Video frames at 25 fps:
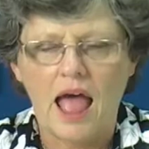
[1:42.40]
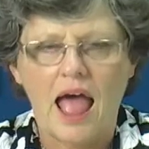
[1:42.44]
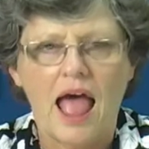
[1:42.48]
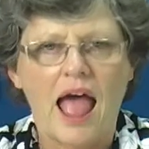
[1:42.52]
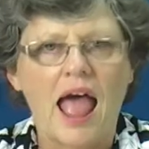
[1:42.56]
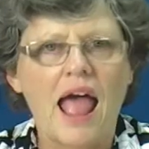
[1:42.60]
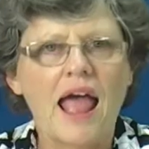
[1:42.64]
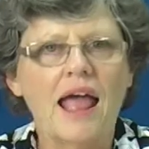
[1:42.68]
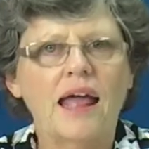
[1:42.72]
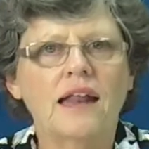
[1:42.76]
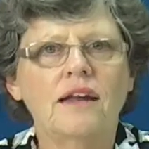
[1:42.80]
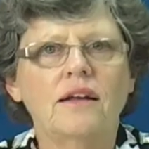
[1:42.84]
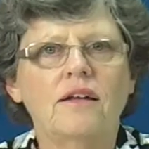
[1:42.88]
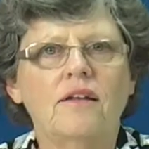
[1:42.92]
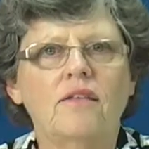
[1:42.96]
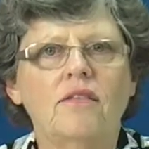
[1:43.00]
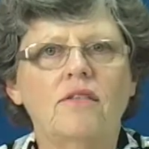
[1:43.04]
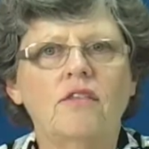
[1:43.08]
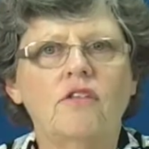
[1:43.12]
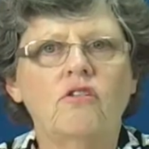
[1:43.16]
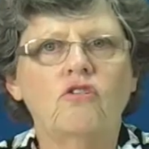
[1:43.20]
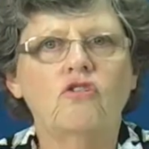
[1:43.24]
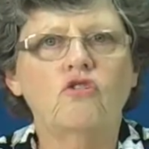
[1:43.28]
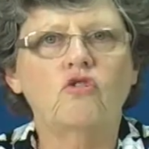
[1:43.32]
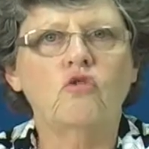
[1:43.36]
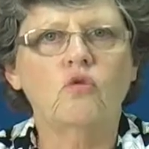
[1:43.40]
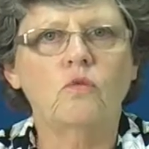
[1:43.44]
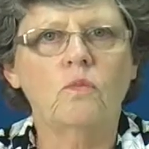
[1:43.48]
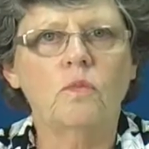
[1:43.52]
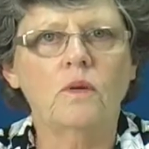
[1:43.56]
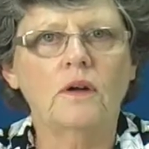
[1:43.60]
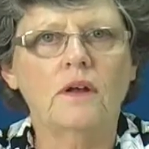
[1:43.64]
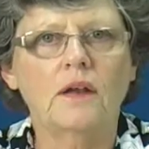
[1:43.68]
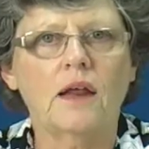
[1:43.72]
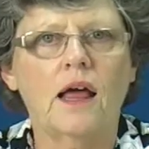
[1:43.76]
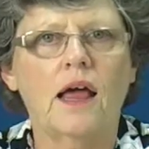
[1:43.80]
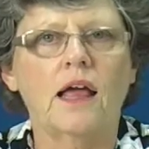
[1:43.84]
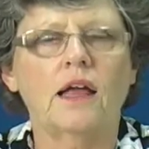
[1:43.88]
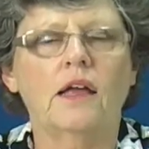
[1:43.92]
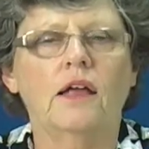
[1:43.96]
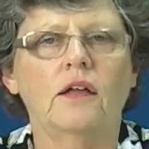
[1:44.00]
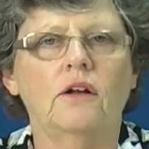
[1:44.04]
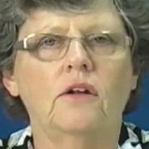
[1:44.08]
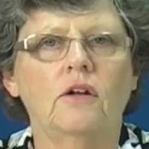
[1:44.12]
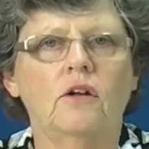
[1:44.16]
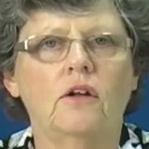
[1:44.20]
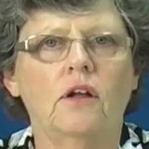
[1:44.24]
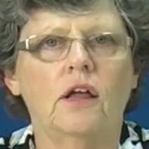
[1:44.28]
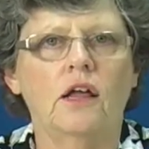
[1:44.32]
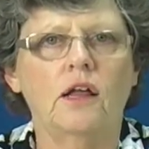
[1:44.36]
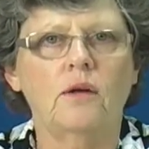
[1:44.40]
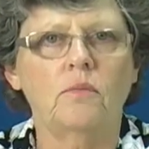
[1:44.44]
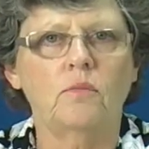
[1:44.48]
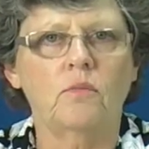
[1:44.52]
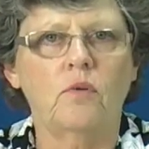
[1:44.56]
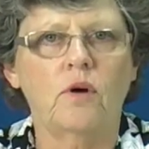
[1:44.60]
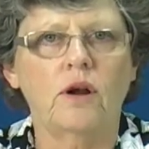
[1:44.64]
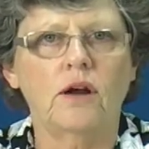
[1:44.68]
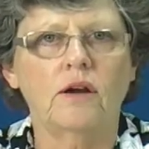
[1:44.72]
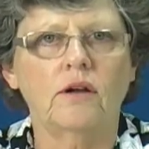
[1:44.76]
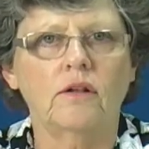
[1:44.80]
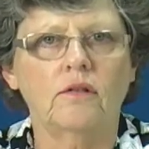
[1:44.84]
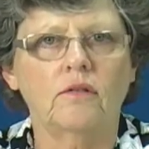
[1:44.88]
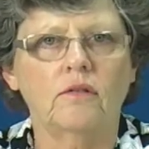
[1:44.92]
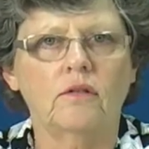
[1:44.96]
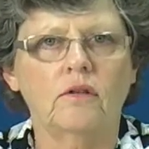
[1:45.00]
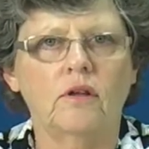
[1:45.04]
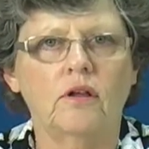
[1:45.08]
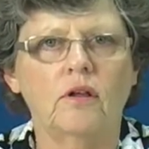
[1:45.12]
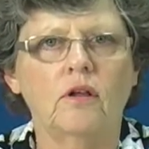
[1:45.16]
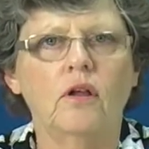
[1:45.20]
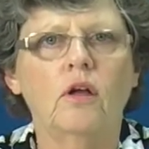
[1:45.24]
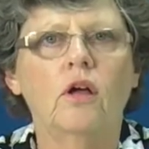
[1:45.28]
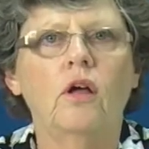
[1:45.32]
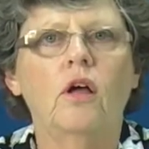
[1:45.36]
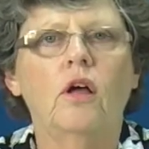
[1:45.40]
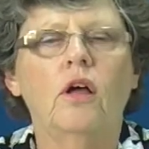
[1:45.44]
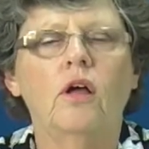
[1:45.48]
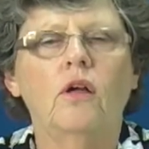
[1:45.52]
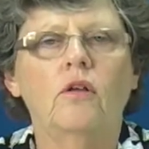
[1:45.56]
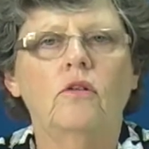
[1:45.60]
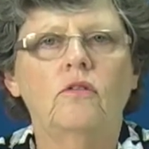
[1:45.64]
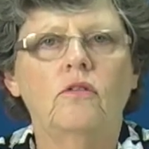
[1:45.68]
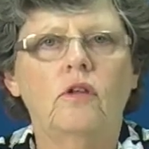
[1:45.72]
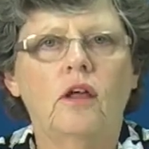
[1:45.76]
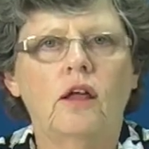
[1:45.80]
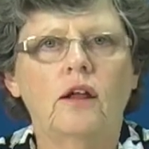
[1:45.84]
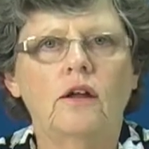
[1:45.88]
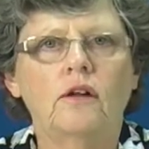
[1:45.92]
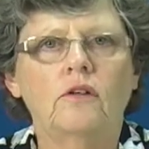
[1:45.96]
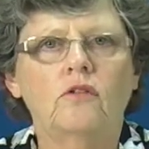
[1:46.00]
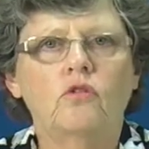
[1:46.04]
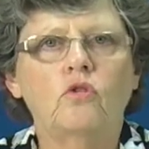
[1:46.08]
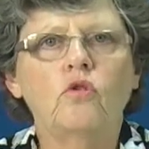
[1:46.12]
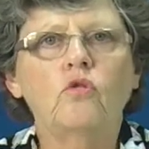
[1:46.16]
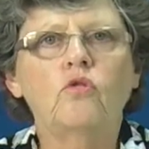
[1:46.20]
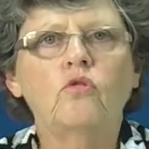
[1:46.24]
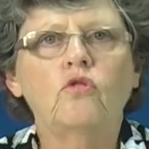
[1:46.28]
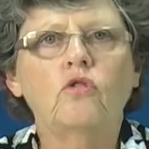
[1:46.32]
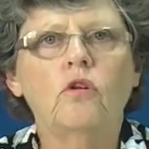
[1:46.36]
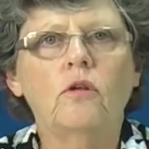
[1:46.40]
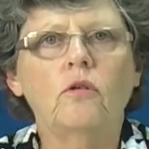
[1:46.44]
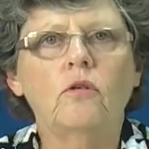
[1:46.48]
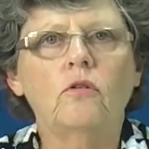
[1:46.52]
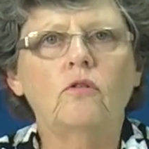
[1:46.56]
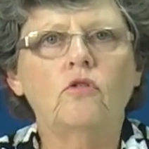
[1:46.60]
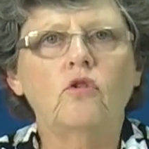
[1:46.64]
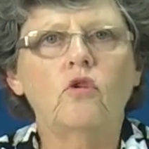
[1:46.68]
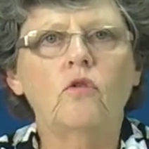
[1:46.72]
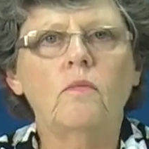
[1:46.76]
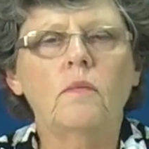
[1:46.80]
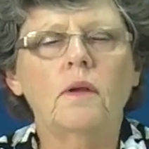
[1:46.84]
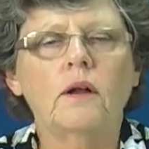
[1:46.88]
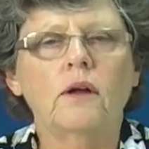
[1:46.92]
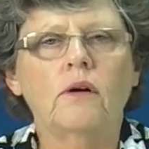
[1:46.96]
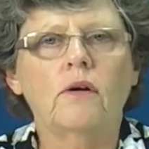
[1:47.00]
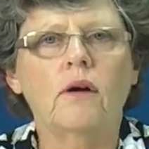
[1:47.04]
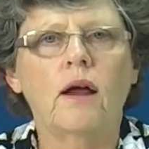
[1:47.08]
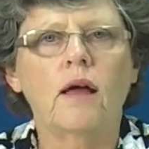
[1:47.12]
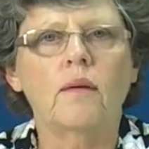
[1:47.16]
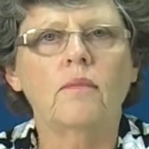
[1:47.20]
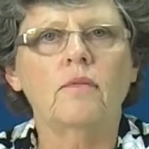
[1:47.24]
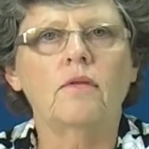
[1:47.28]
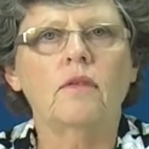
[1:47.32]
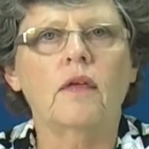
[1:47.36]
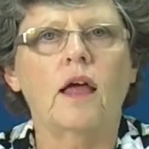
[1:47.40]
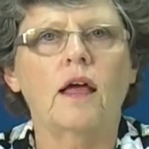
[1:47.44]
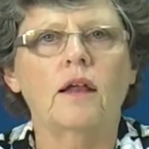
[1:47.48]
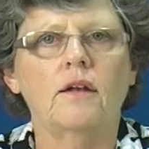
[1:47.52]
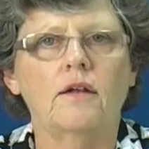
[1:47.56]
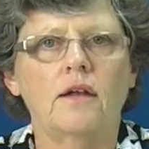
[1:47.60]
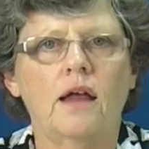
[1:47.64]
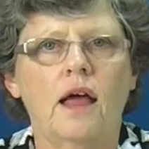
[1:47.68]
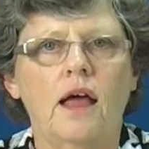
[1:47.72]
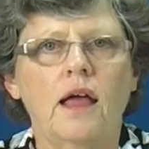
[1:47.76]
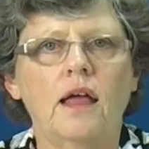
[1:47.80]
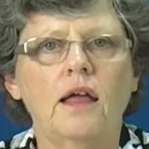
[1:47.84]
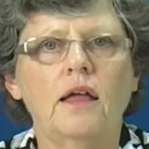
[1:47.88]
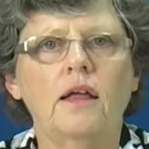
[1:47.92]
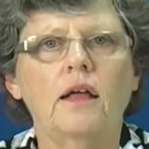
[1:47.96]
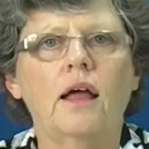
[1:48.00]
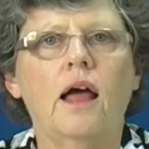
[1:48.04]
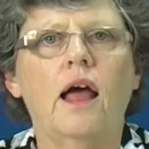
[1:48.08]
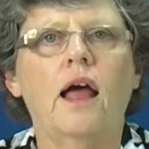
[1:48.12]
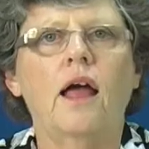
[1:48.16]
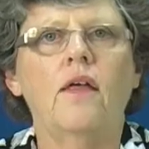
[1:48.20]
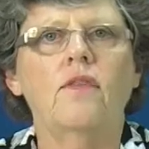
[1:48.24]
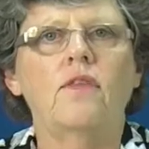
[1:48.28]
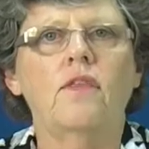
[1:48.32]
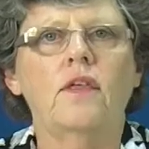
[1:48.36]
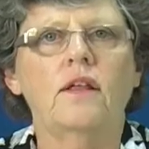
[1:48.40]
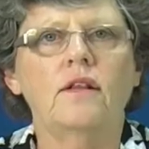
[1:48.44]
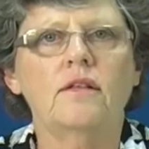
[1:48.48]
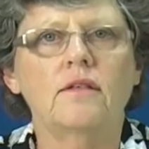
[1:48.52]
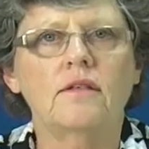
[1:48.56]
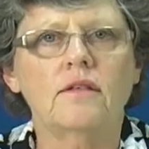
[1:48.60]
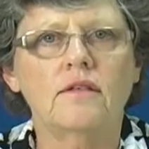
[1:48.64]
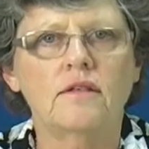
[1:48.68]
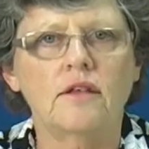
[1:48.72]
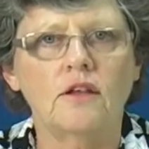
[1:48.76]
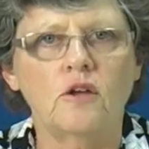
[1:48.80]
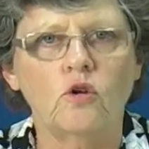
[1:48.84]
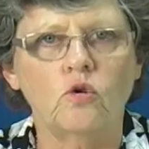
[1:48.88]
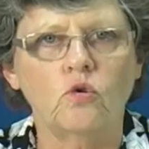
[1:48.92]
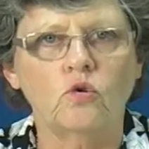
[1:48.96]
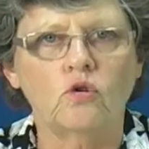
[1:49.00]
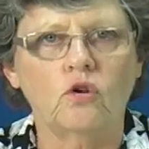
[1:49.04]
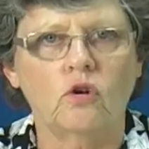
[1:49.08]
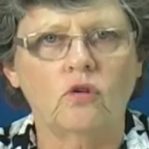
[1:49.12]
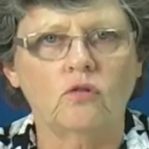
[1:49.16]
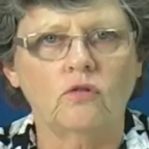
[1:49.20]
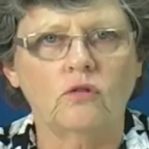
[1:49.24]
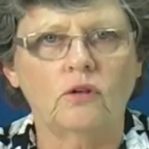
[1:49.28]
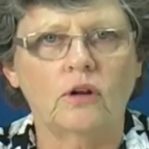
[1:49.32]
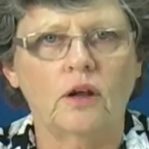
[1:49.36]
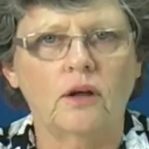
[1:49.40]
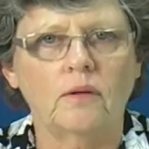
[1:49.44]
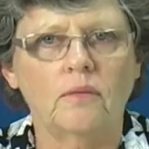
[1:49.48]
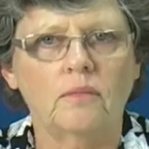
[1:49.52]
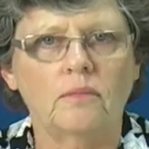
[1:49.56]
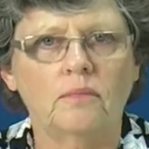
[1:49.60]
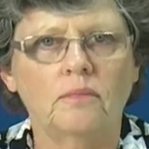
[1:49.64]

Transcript: and this should be taken in pregnancy. Say two, two, two milligrams a day and then see your doctor.